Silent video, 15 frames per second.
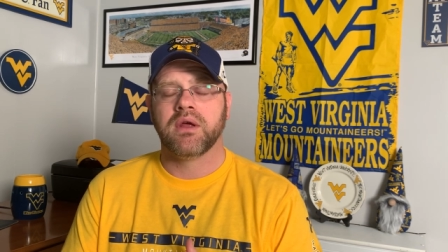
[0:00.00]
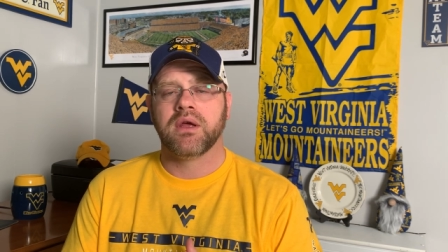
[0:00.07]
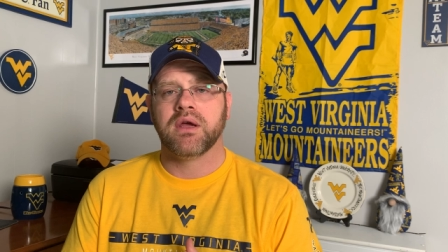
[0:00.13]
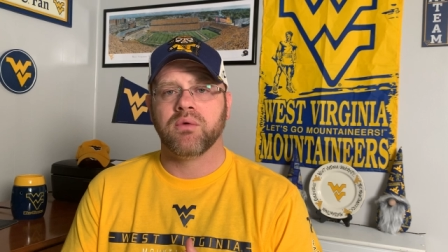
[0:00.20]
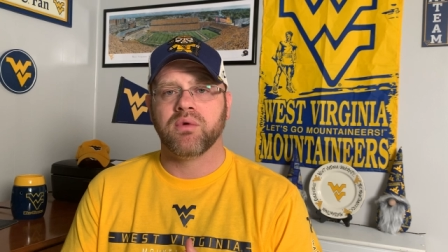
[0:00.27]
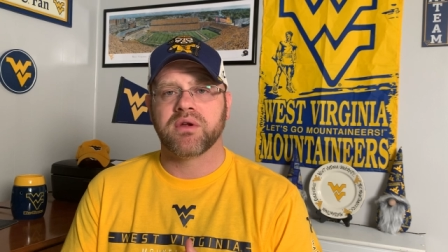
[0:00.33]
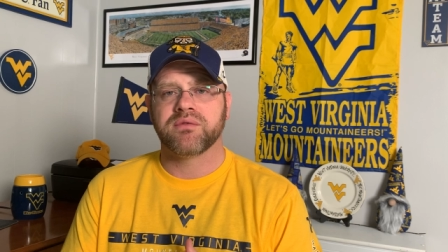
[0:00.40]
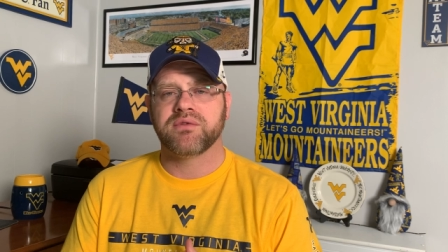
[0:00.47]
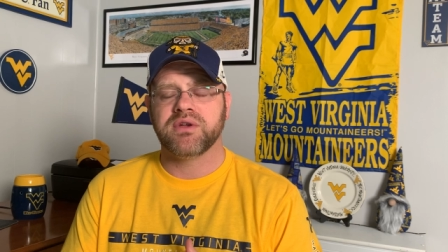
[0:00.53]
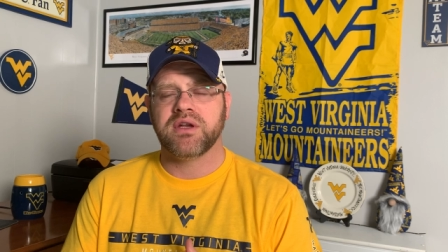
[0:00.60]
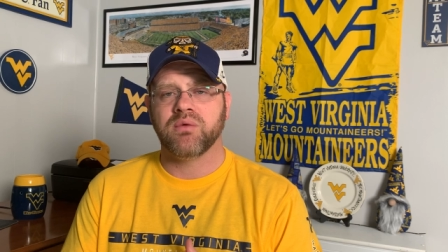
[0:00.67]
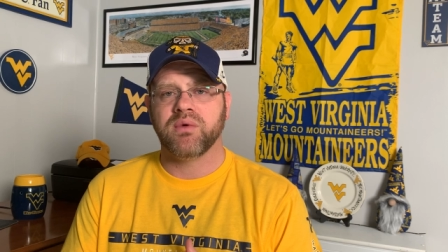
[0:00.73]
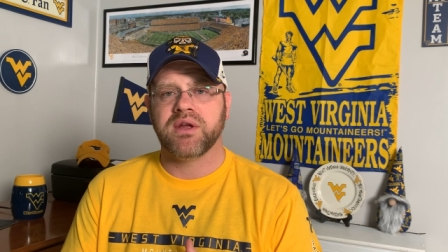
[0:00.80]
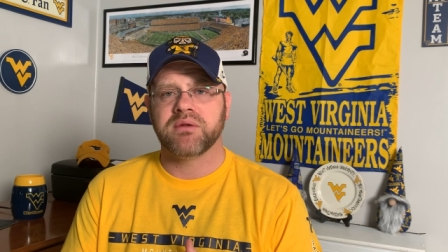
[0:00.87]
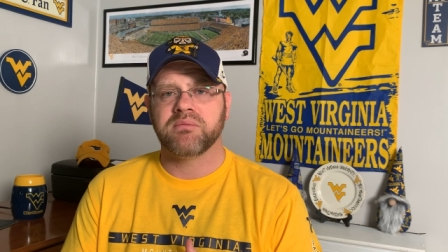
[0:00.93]
And West Virginia
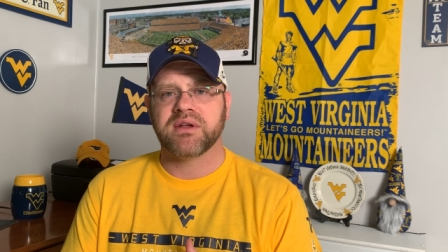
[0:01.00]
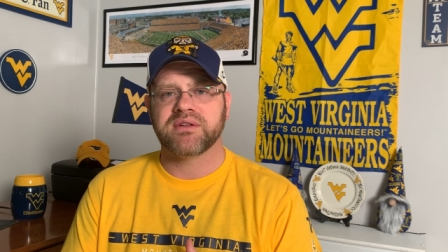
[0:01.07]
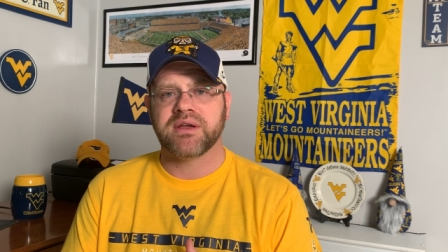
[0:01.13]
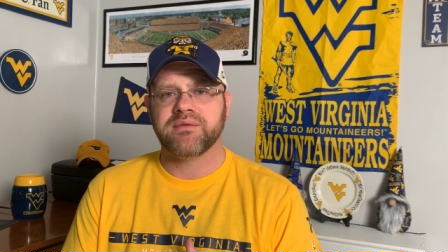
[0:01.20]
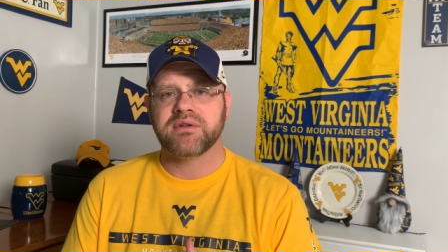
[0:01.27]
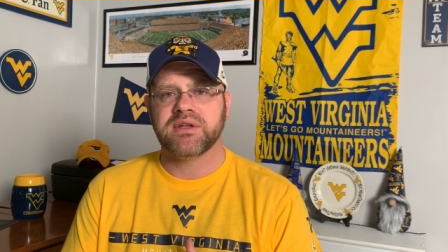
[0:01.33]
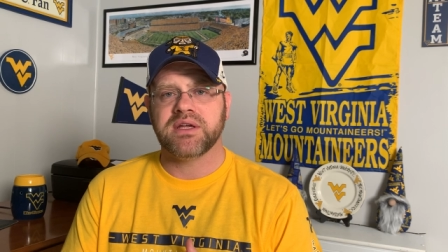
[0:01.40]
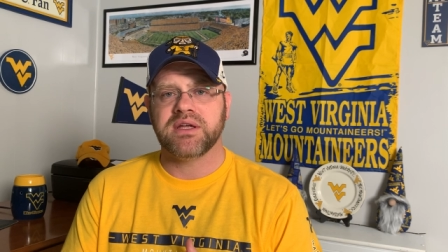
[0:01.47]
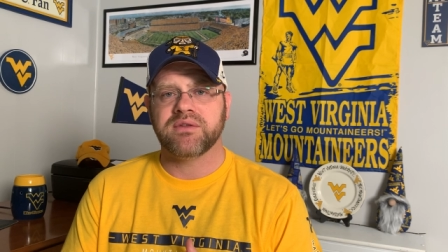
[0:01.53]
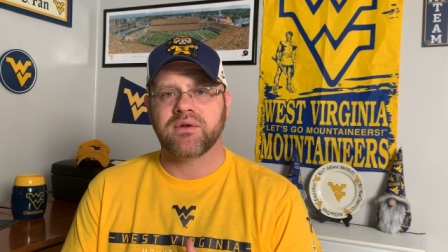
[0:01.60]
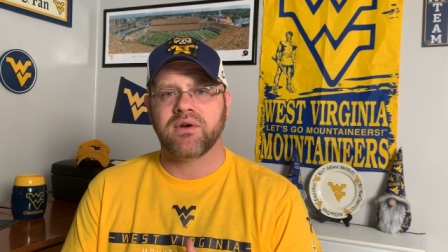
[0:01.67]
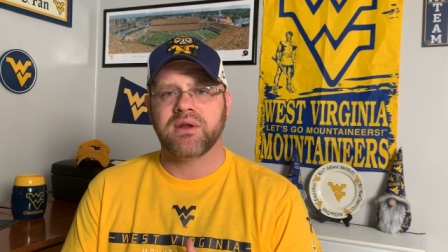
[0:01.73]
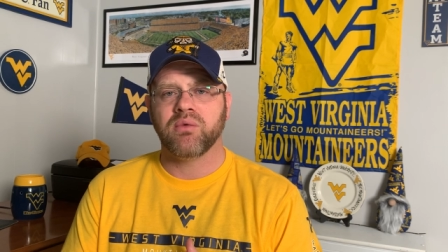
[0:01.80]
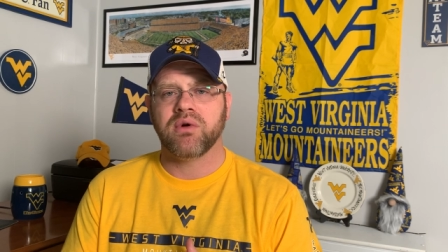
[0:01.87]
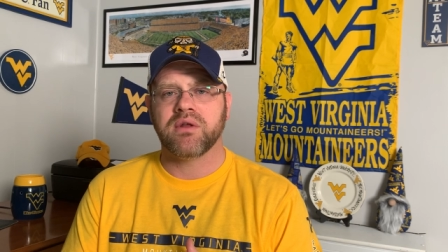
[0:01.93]
wins by 17,
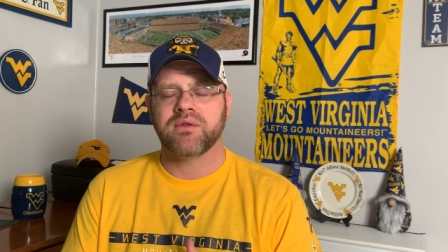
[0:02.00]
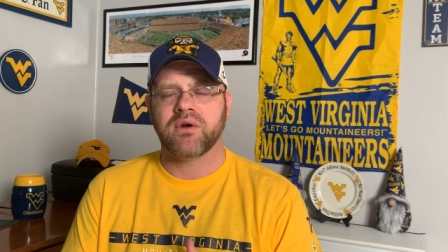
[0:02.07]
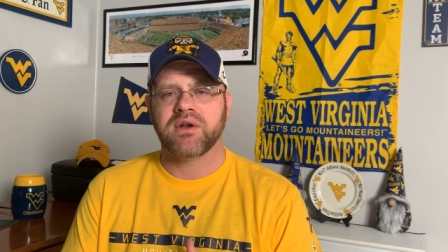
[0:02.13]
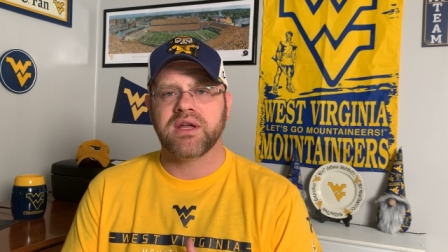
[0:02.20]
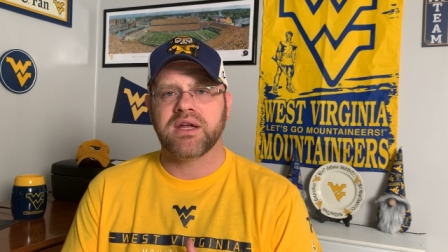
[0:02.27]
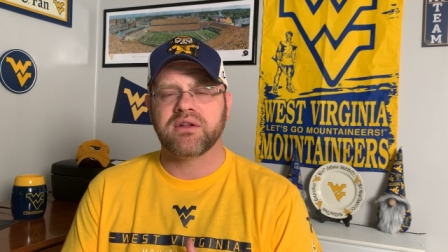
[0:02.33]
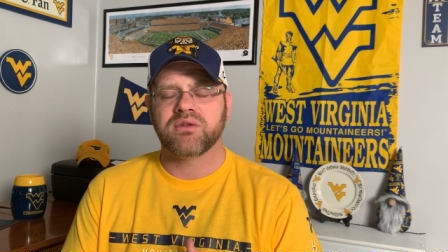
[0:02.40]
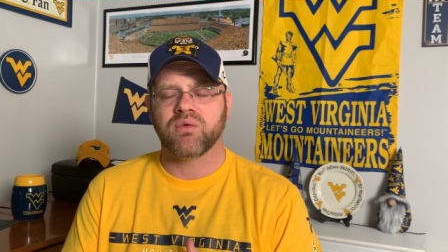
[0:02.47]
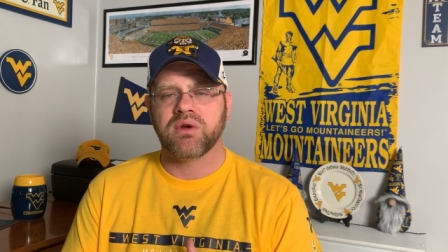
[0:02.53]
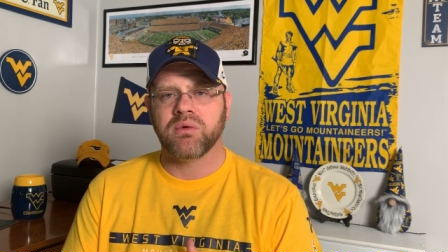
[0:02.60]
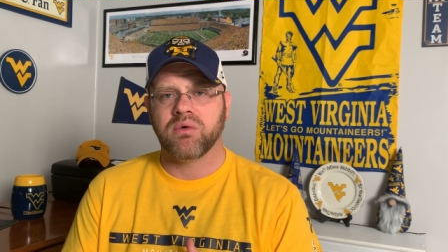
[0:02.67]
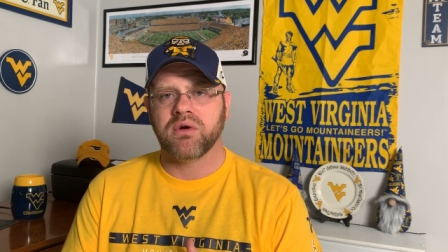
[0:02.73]
31, 38 to 21.